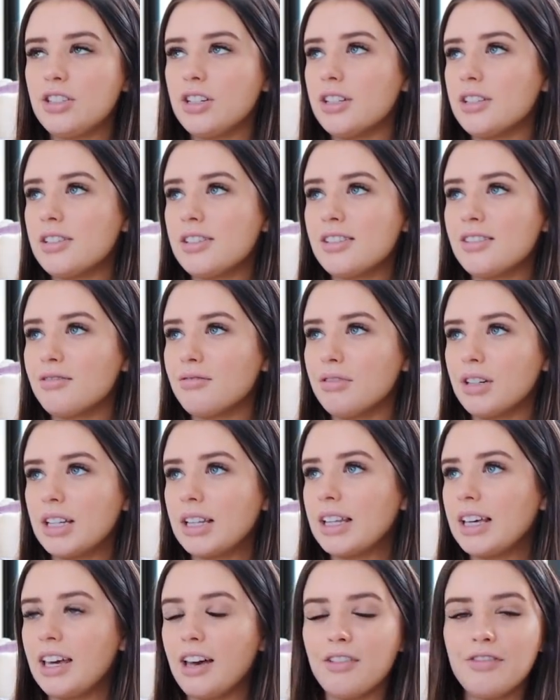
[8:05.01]
just
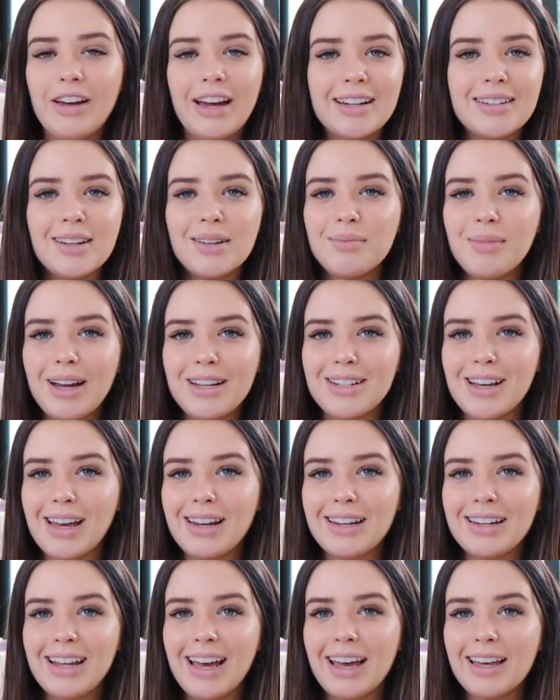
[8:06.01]
really affecting my day
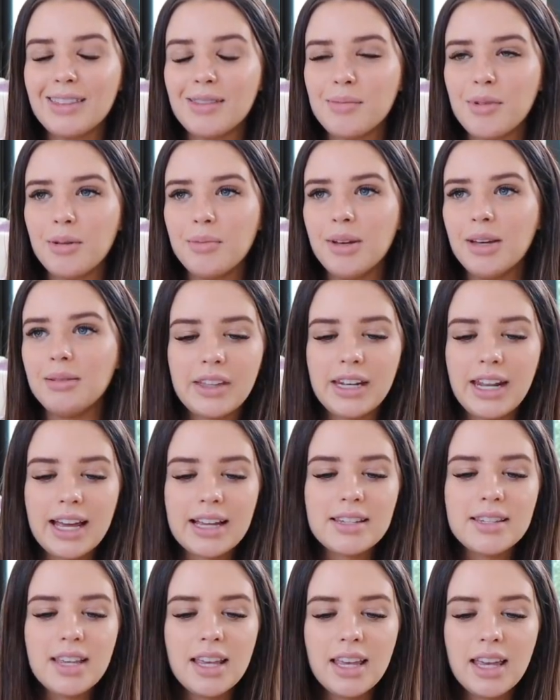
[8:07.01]
to day at the moment. The
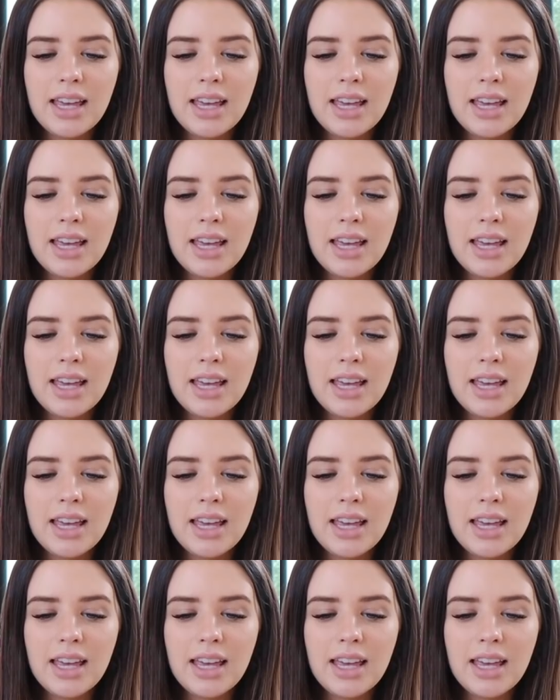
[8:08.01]
next thing